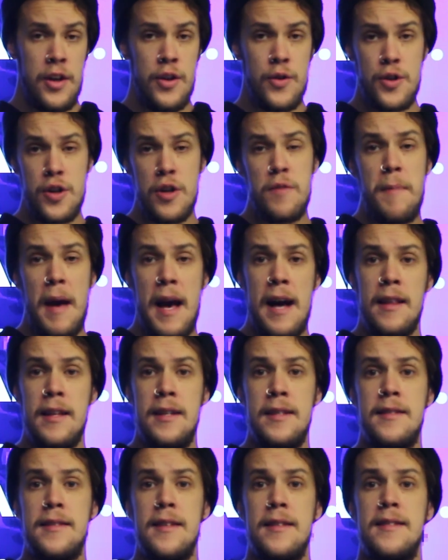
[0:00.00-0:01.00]
You should
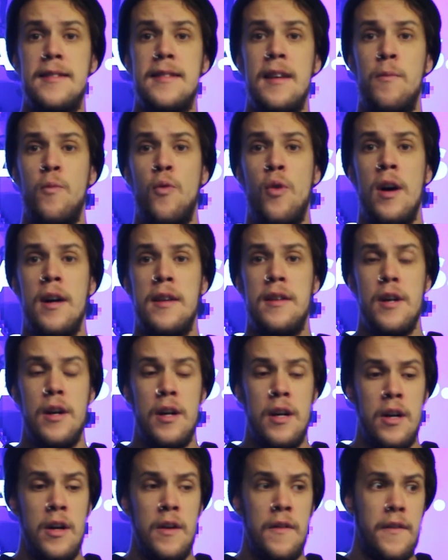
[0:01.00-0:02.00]
balance somewhat
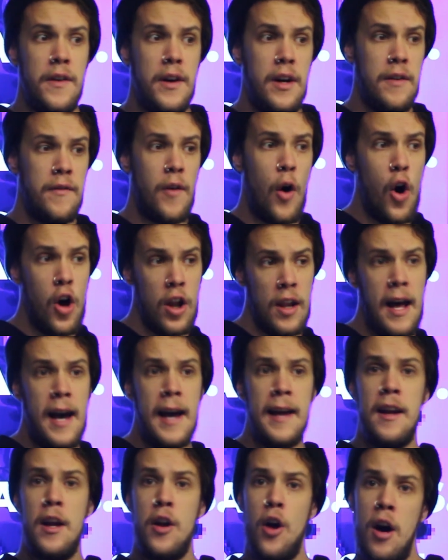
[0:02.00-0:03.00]
of
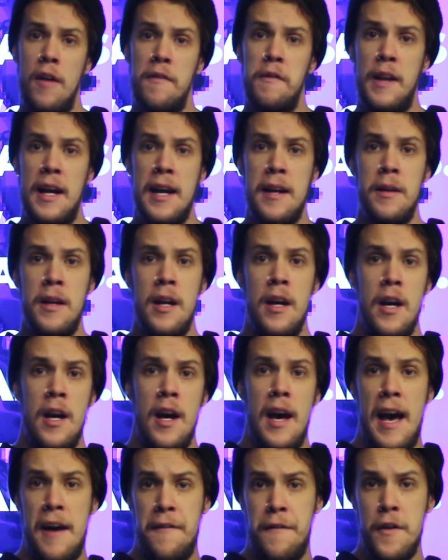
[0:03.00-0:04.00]
online and offline
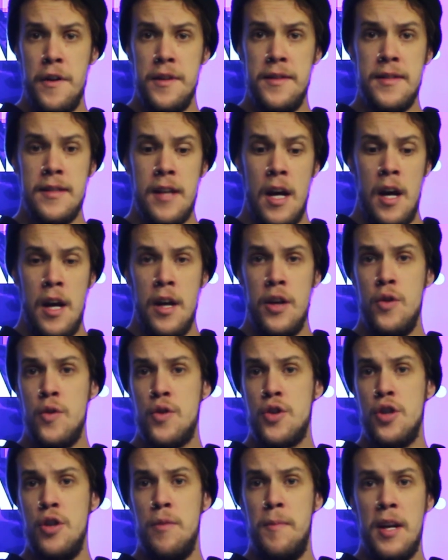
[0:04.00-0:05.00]
efforts. You
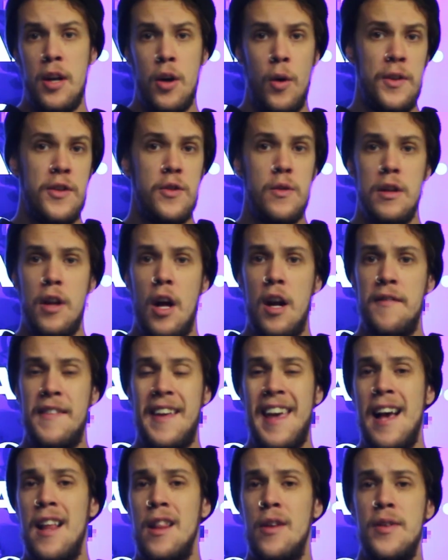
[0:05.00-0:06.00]
should be going to a lot of
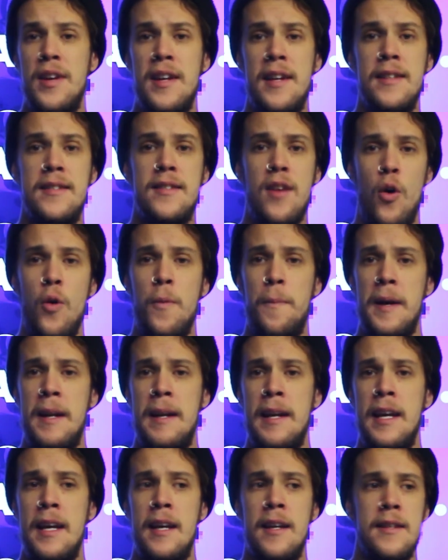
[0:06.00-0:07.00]
galleries,
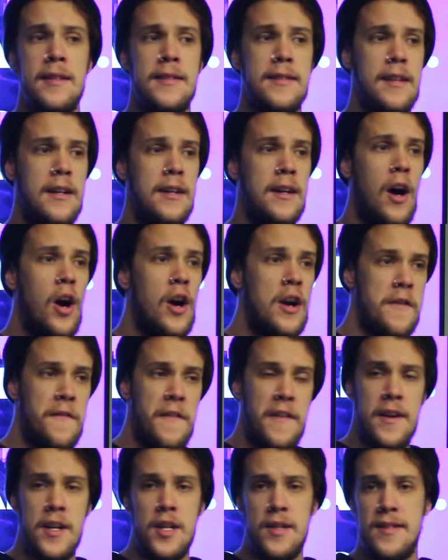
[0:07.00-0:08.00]
openings, art
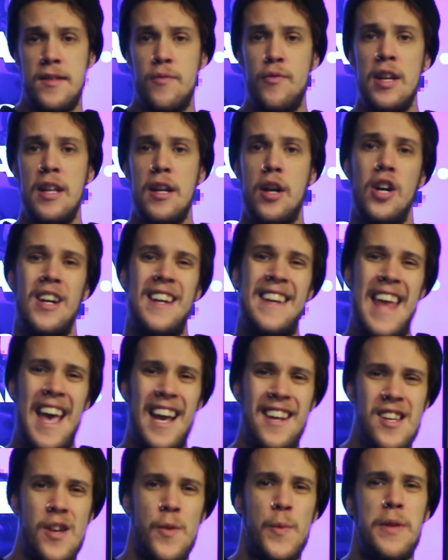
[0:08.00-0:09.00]
fairs, and really
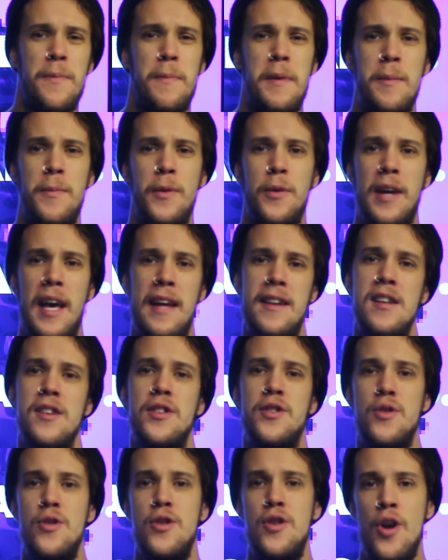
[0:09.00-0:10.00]
connecting with people, getting
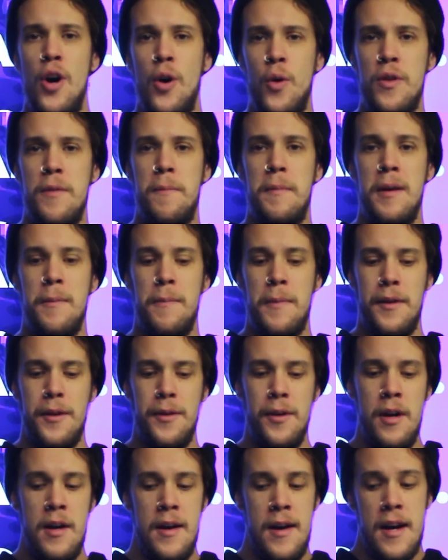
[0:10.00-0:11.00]
to know the
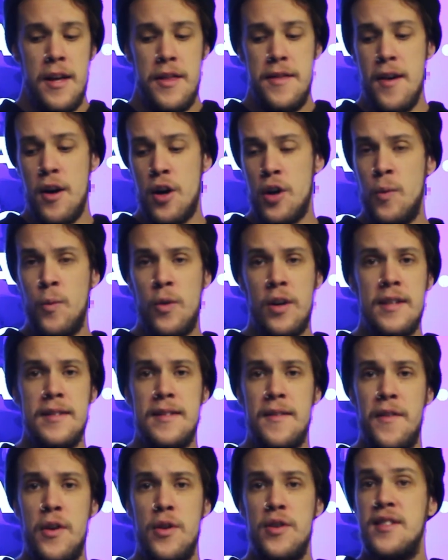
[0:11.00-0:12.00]
people. The artwork
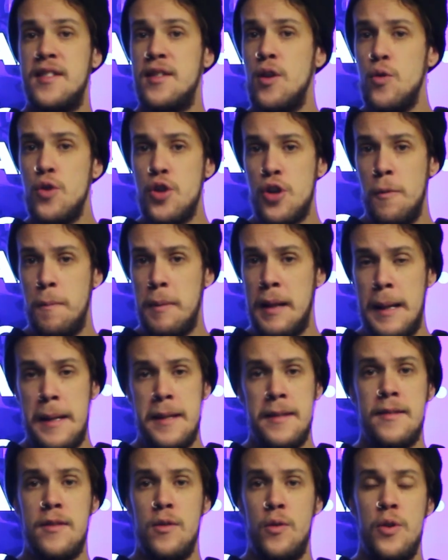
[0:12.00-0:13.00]
is a very social
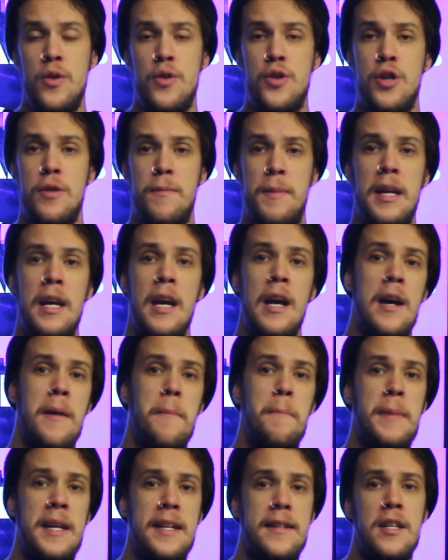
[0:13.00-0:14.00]
place, so you should be
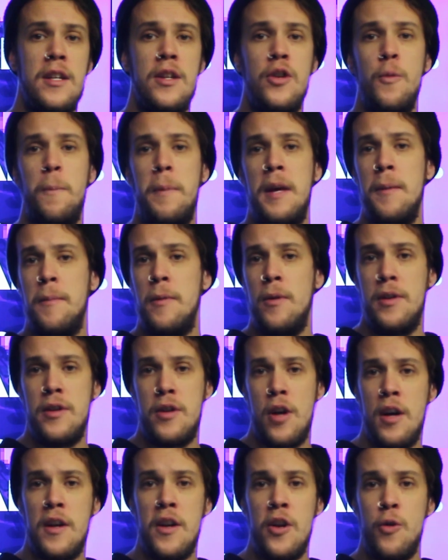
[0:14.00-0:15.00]
meeting new people and
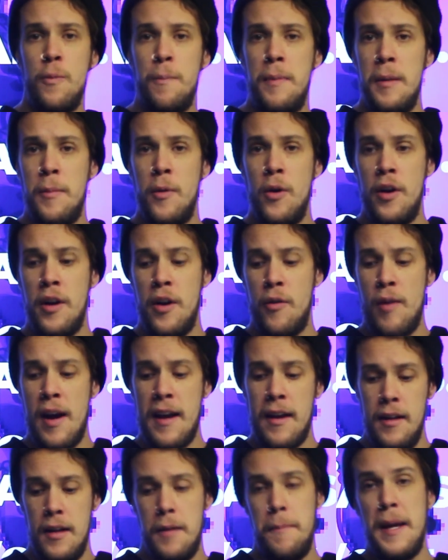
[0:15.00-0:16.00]
talking to people on a
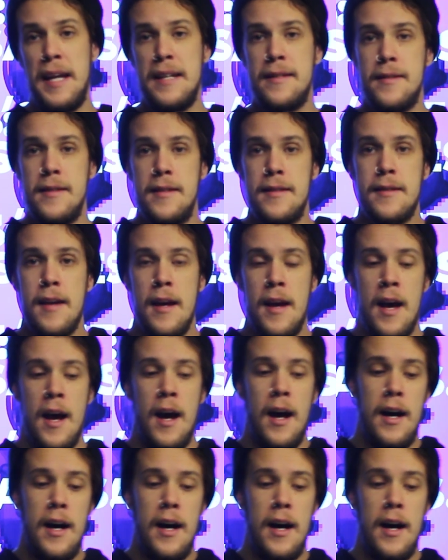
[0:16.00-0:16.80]
regular basis.